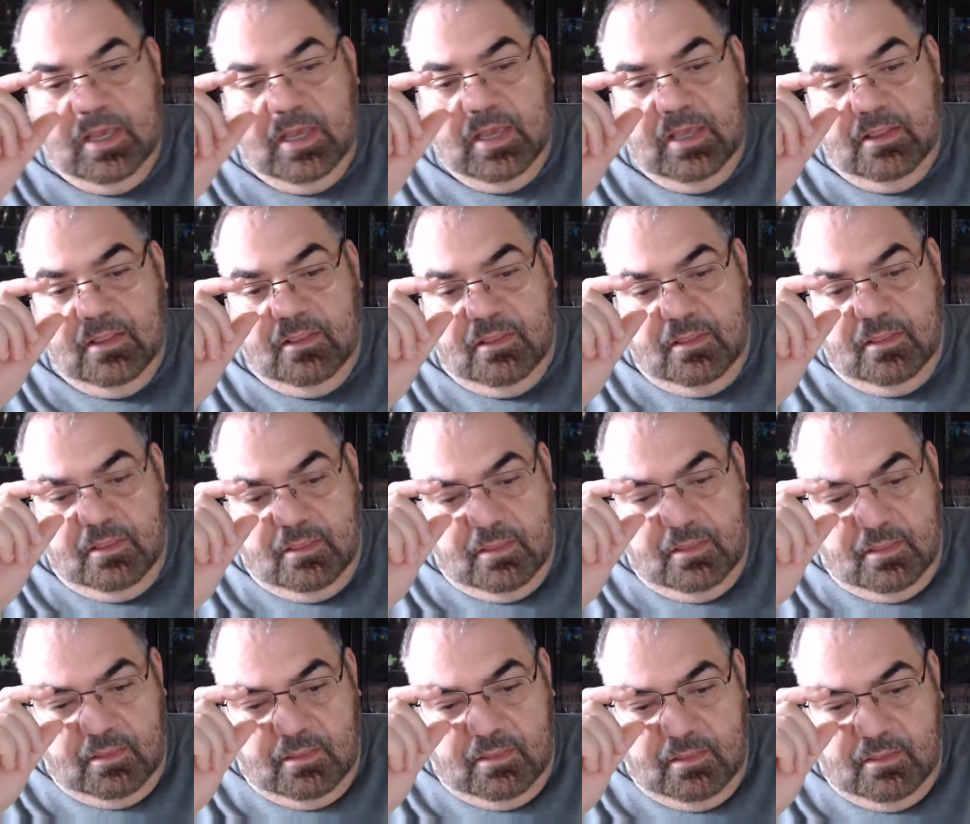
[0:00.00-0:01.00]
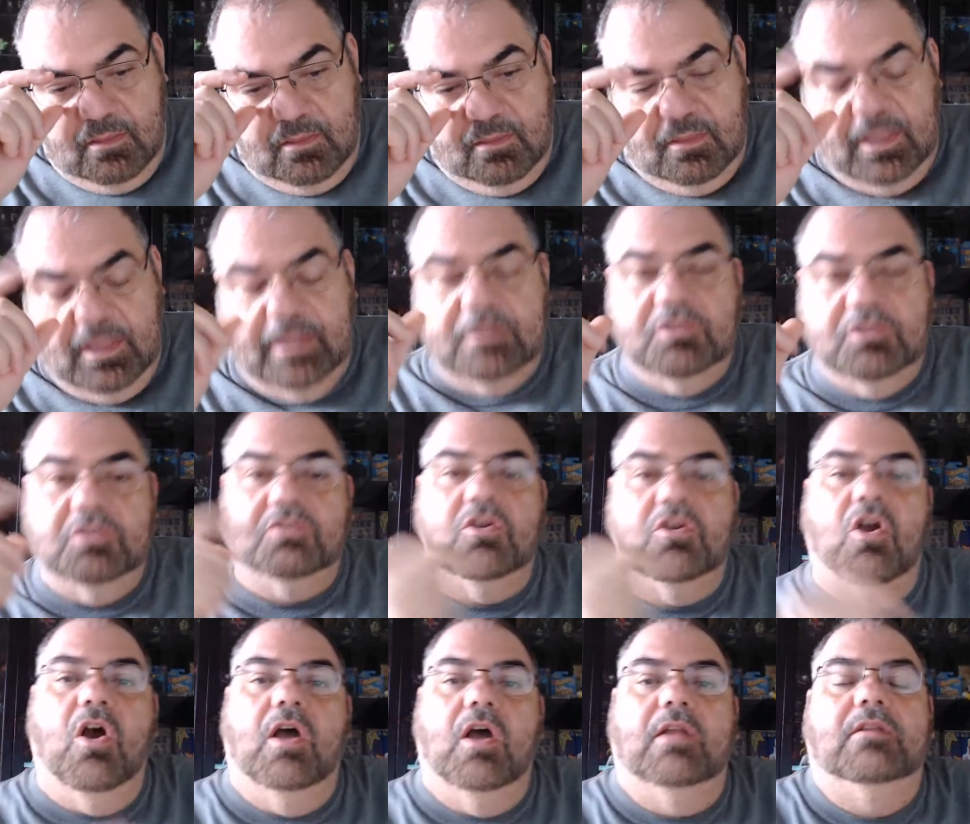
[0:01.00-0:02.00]
And they just
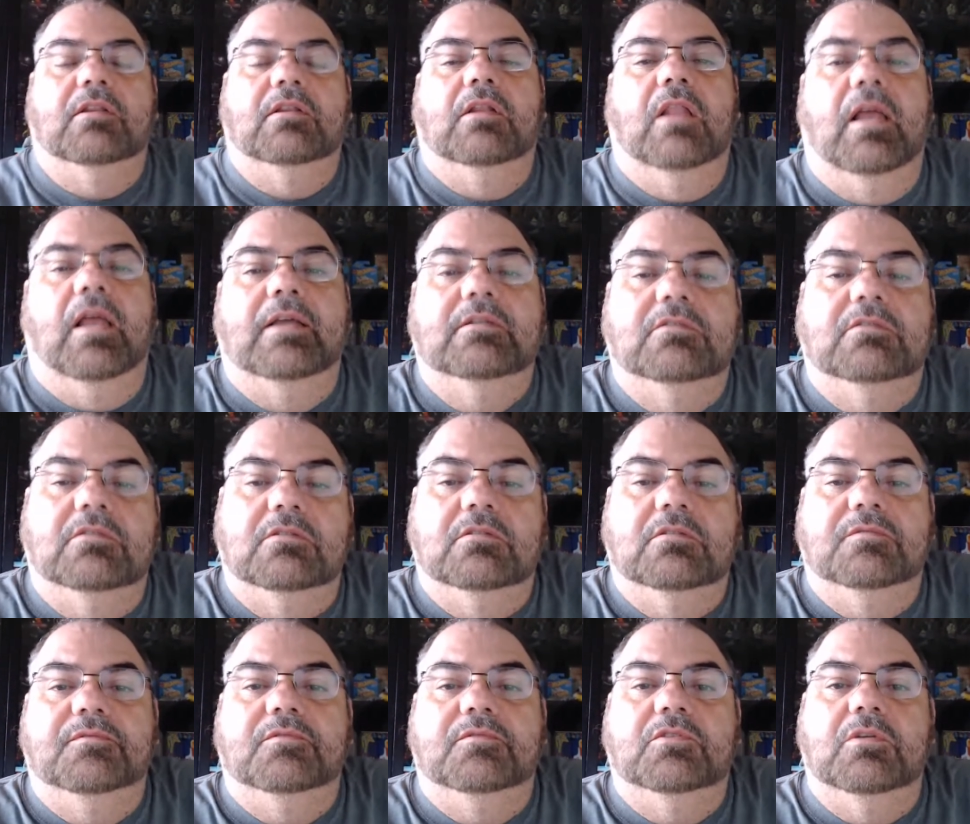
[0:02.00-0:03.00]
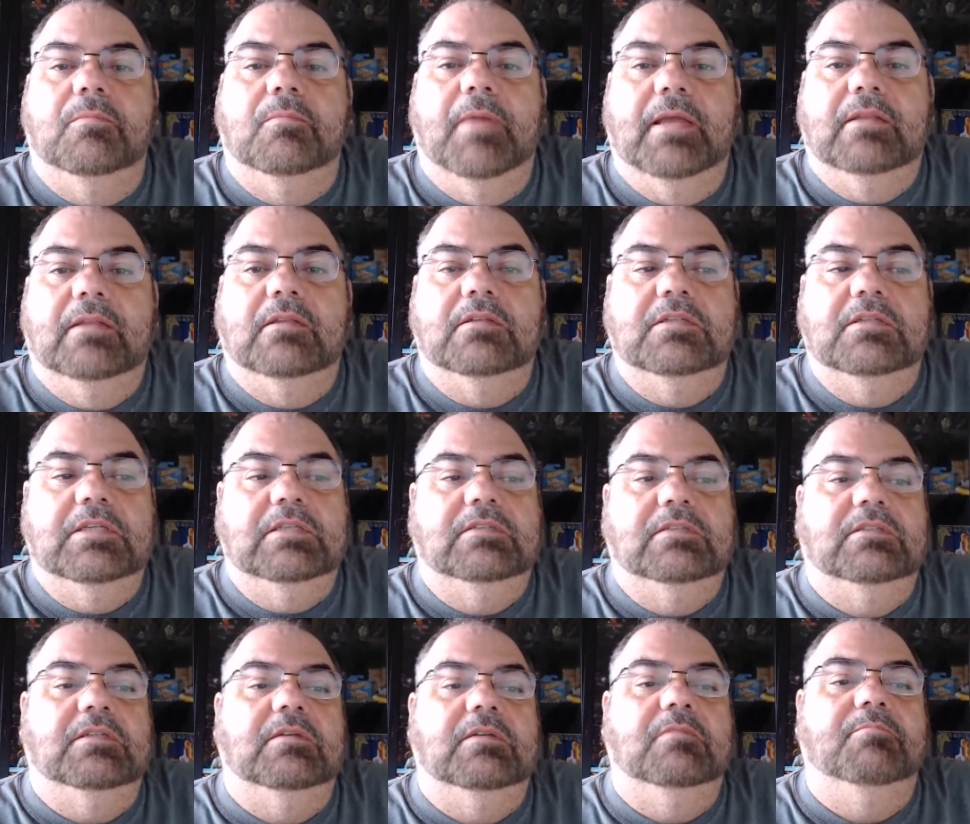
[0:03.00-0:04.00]
got the license to make the
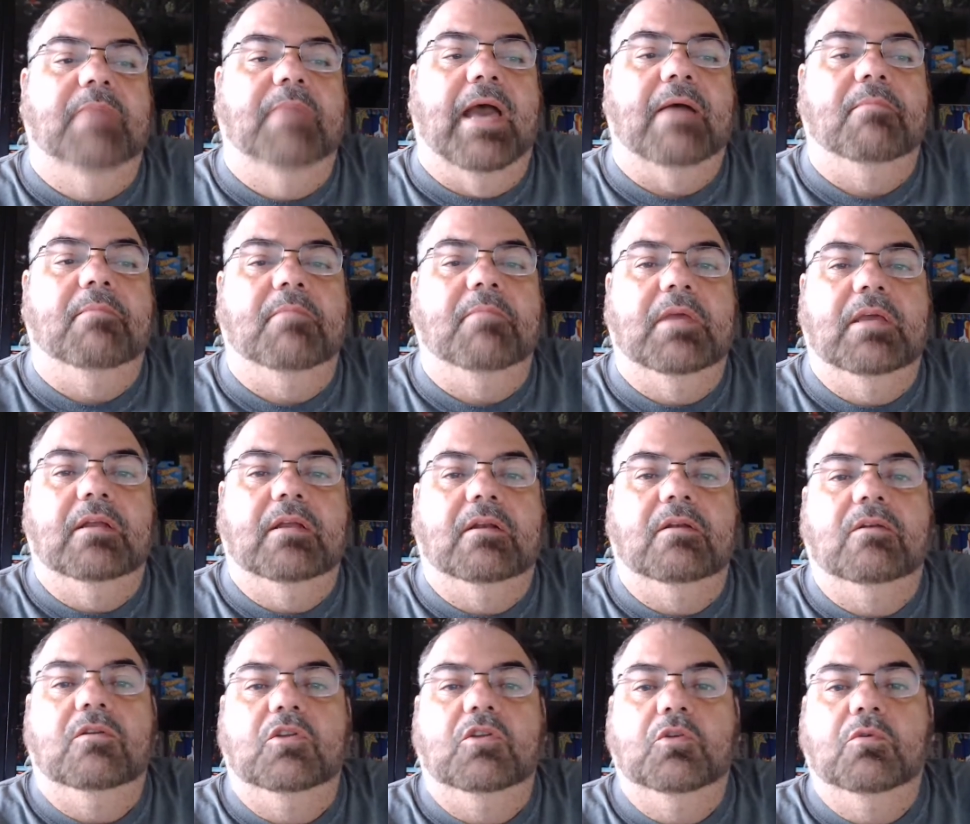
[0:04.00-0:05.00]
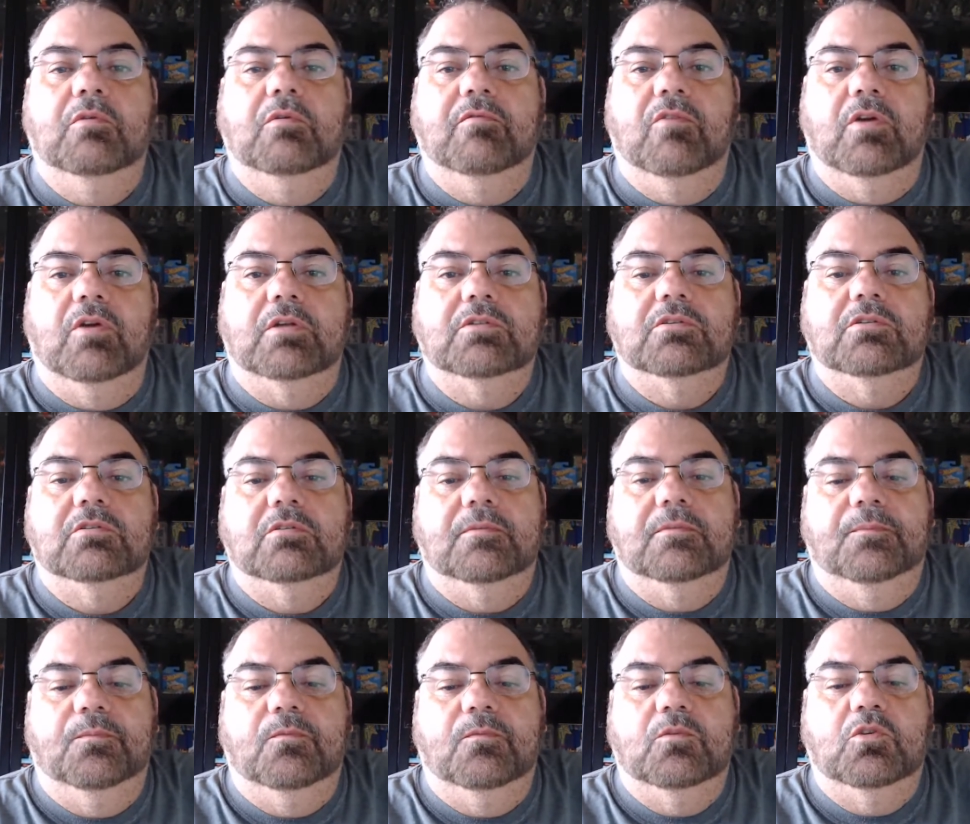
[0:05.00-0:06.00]
DC Batman universe
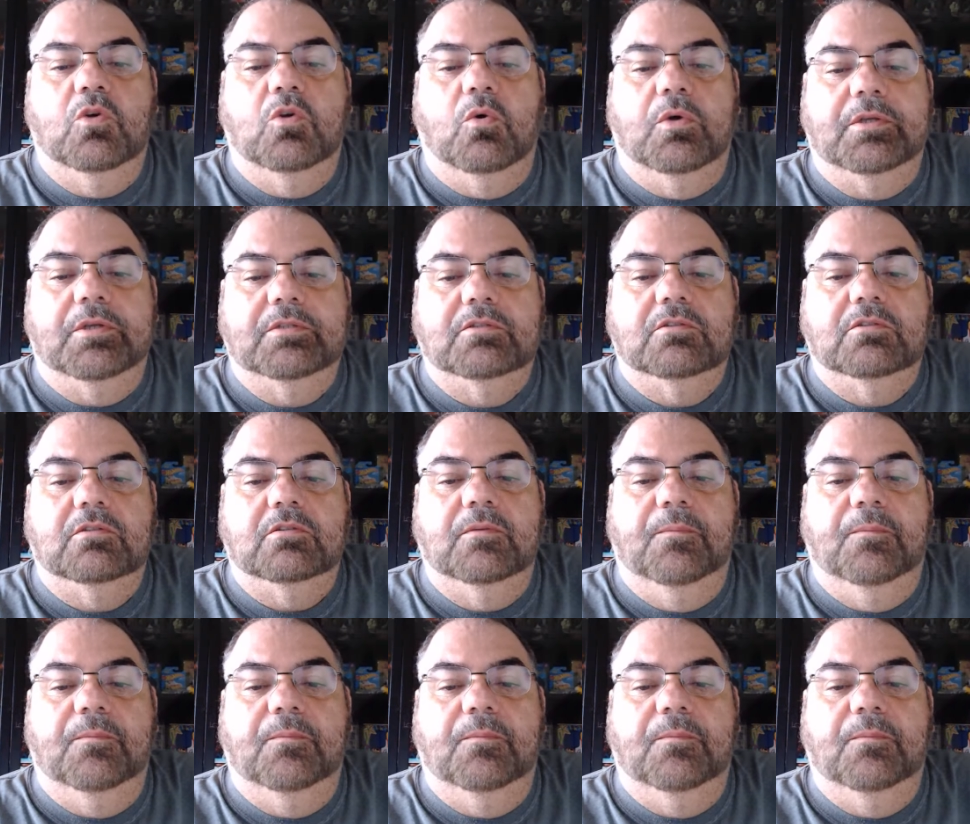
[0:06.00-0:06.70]
toys.